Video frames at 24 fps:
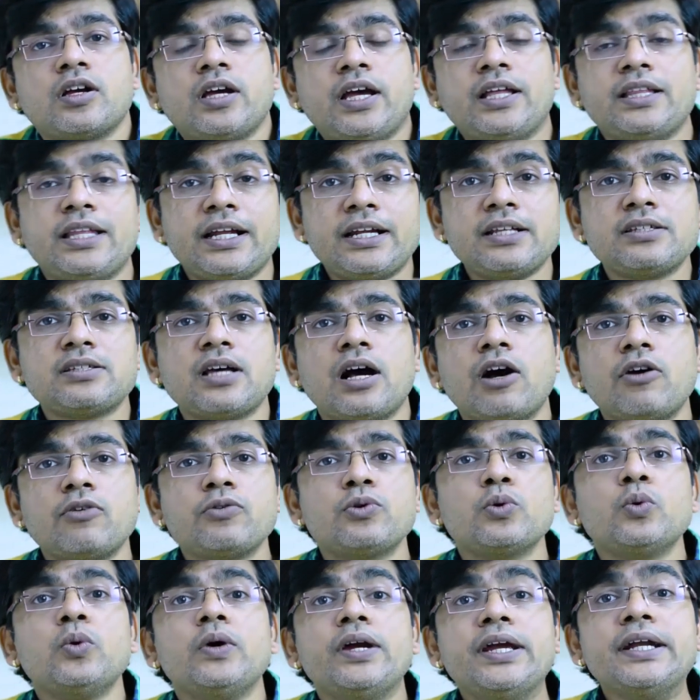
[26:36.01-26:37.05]
And that is how
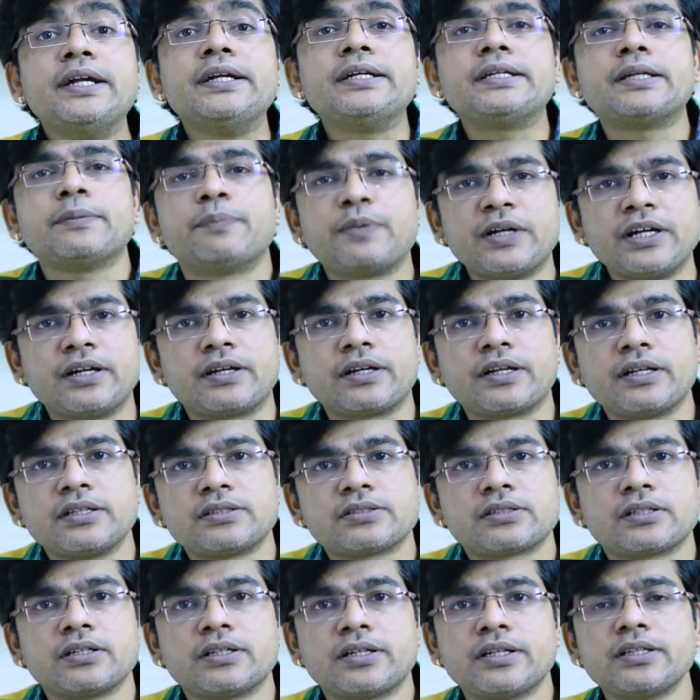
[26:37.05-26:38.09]
you interpret
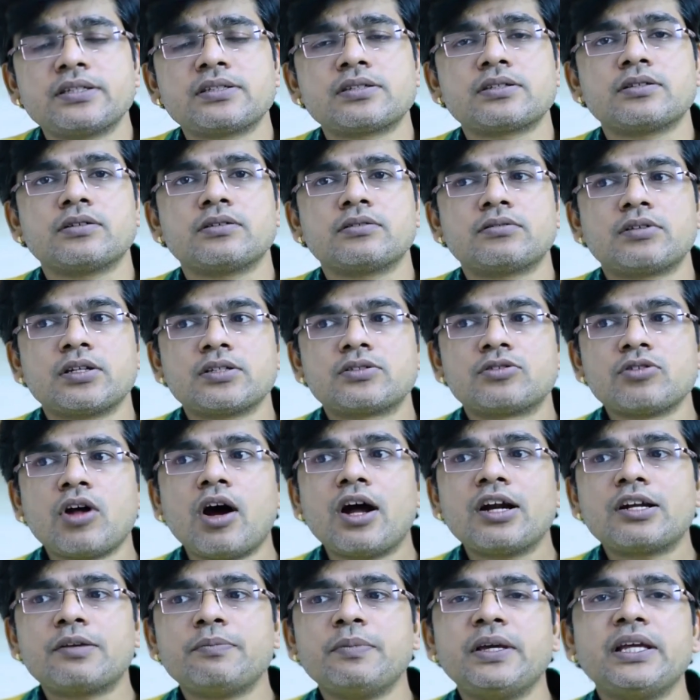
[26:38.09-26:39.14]
risk. Risk does
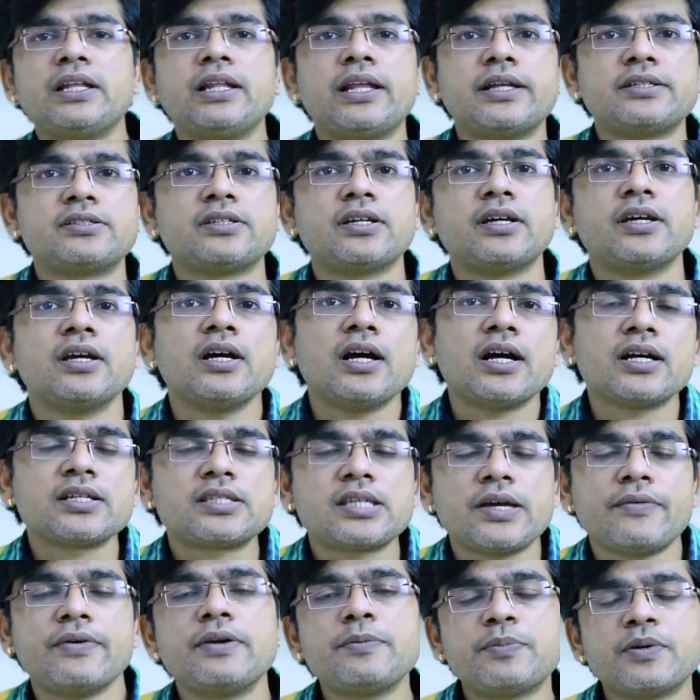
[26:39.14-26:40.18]
not mean, let's say, a
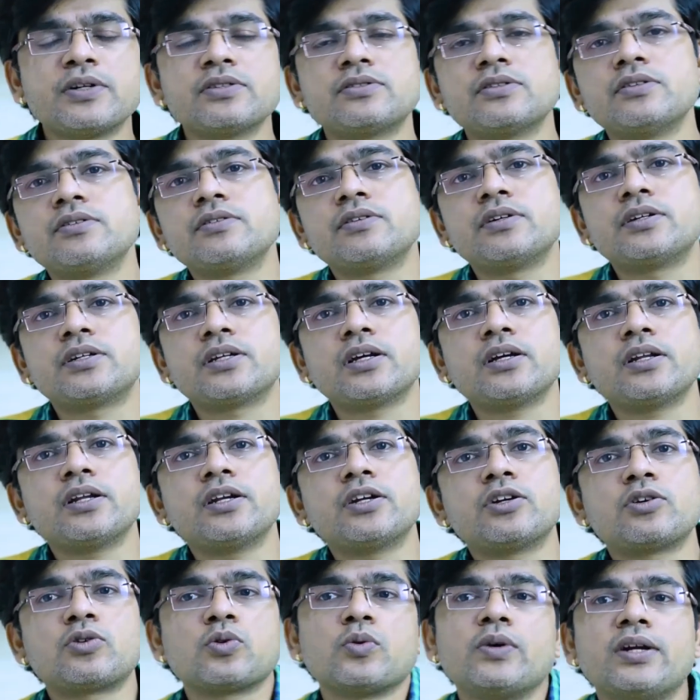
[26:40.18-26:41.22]
7% return
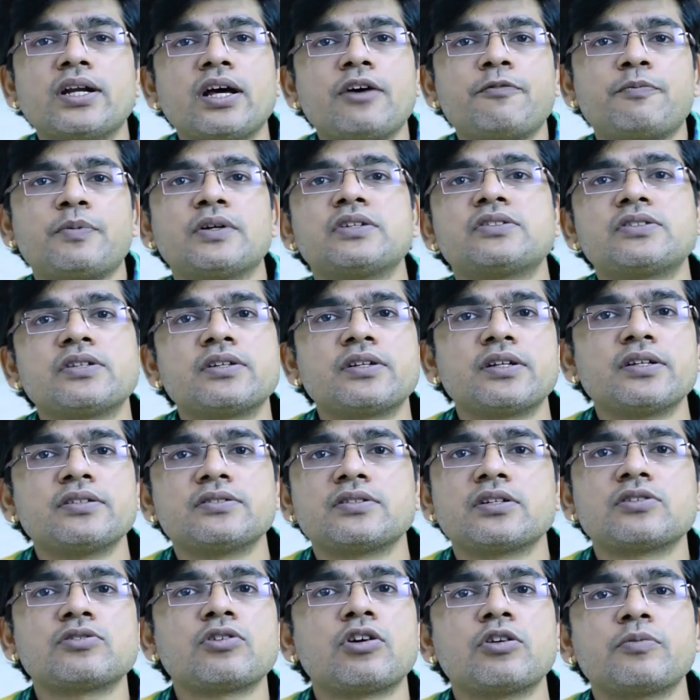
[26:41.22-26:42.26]
and a 2.5%
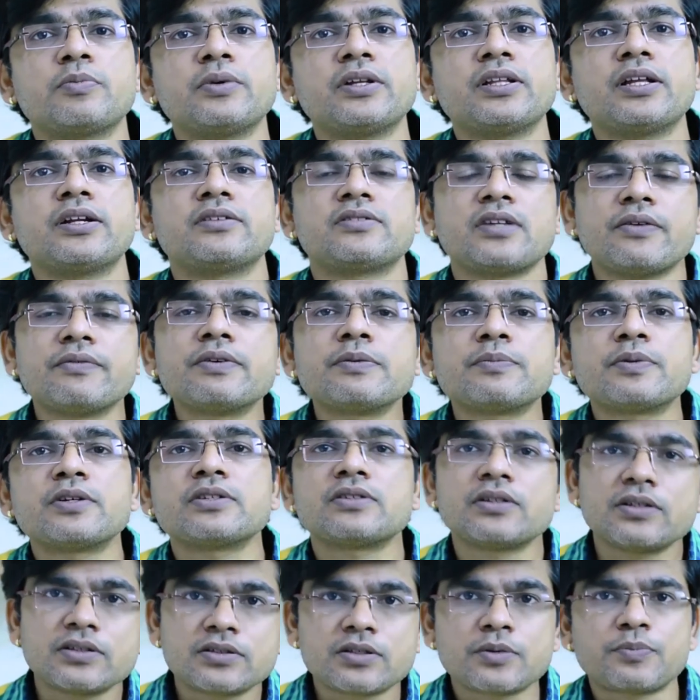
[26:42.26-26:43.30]
risk does not mean that
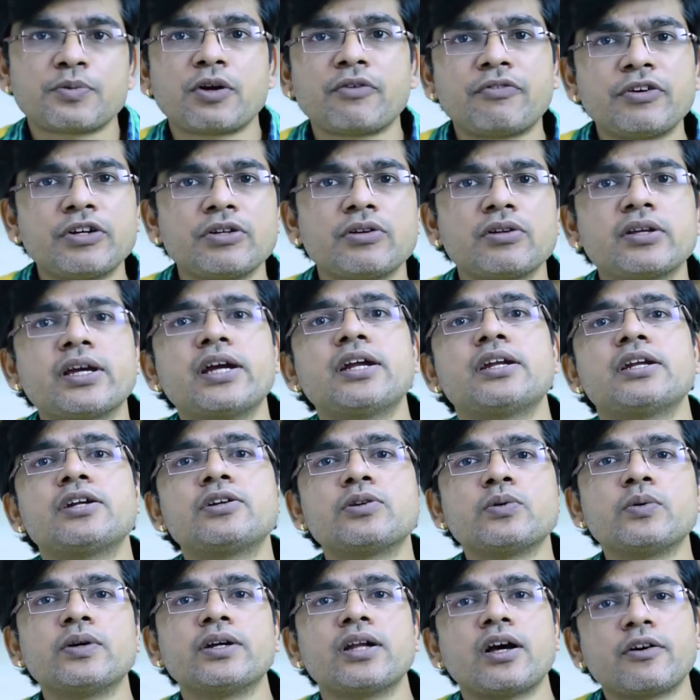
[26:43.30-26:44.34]
7% is the profit you'll get
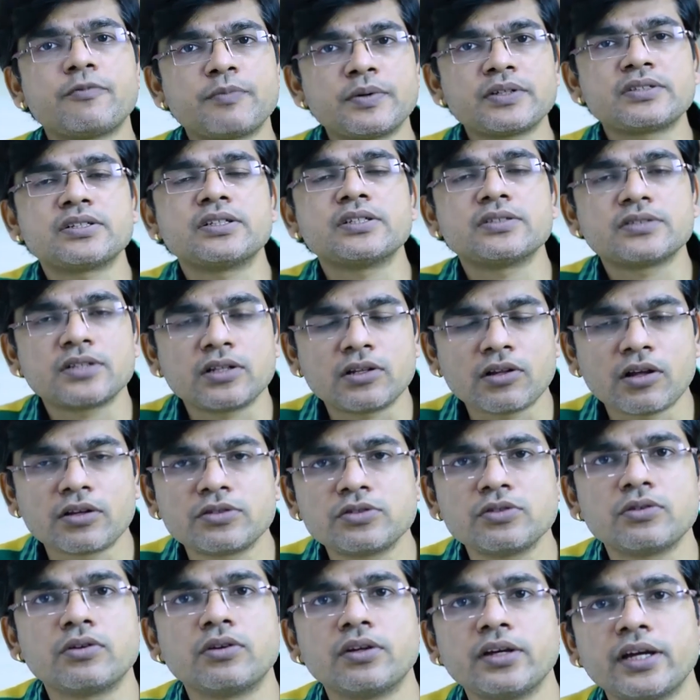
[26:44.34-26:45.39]
and 2.5% is the
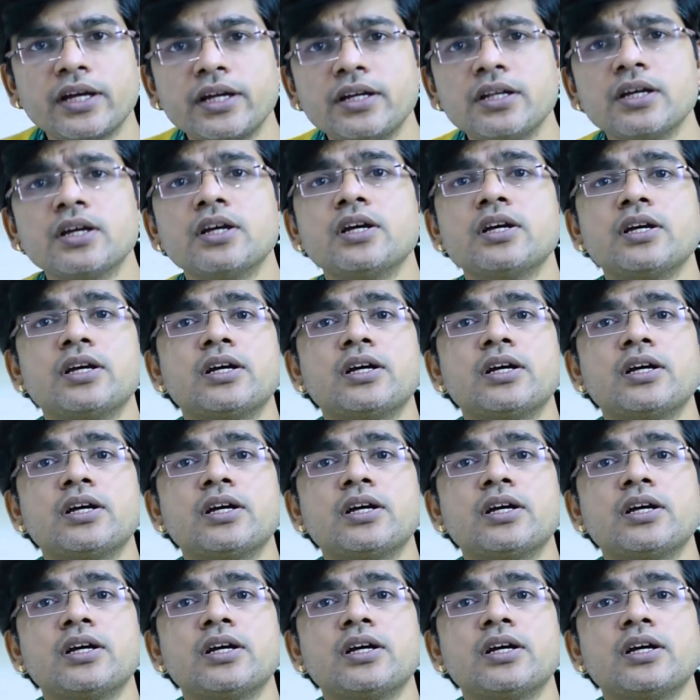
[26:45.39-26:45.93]
loss you're going to get.